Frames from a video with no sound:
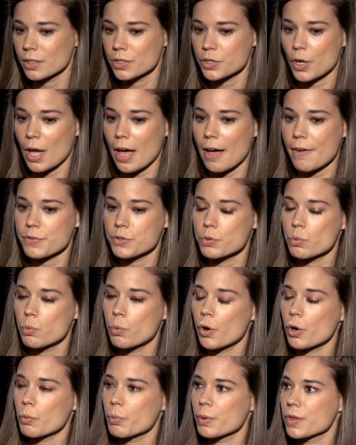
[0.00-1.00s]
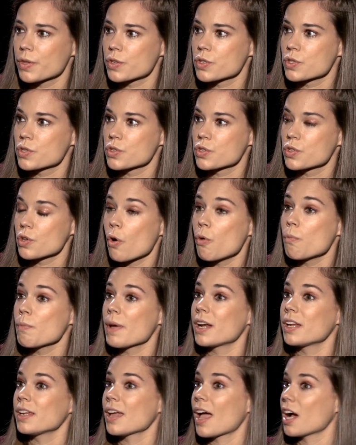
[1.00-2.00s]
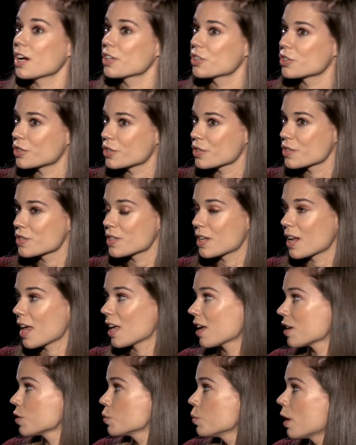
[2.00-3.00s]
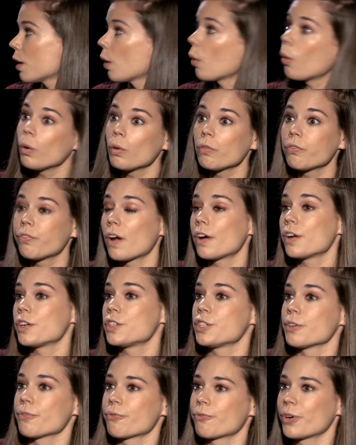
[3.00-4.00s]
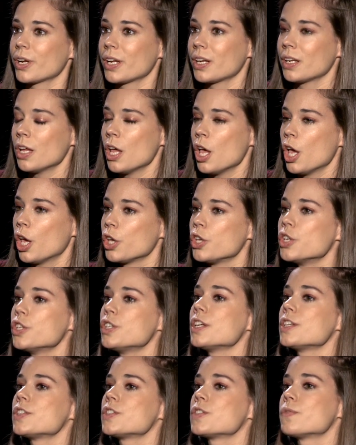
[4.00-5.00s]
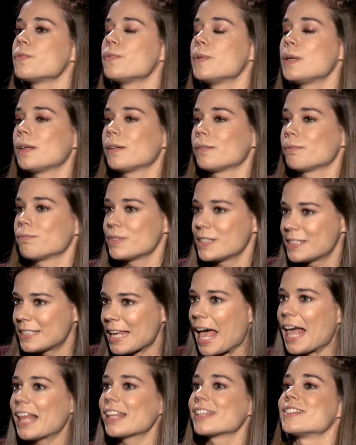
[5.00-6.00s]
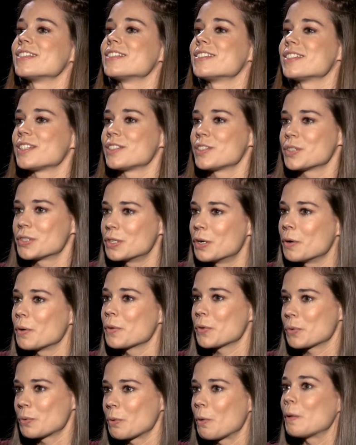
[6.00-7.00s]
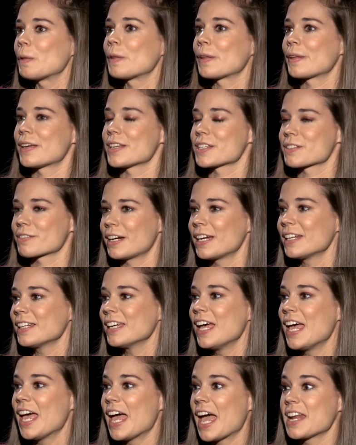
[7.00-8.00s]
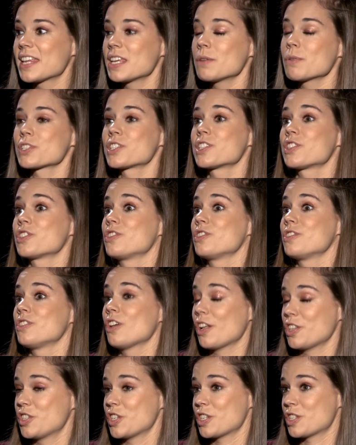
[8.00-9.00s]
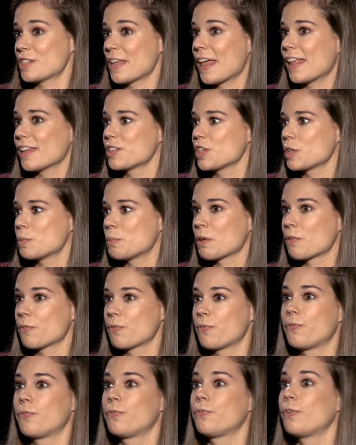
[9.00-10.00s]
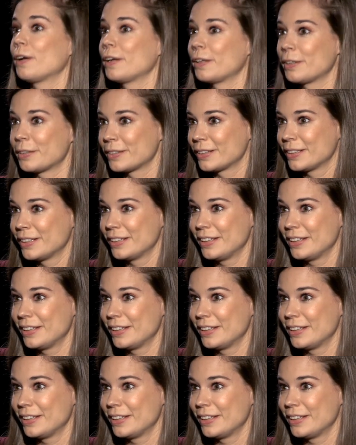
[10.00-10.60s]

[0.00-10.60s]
to have to work with so many actors, and I guess we are all very different, you need to be talented to go through all this, right? And he was not just talented, but fun.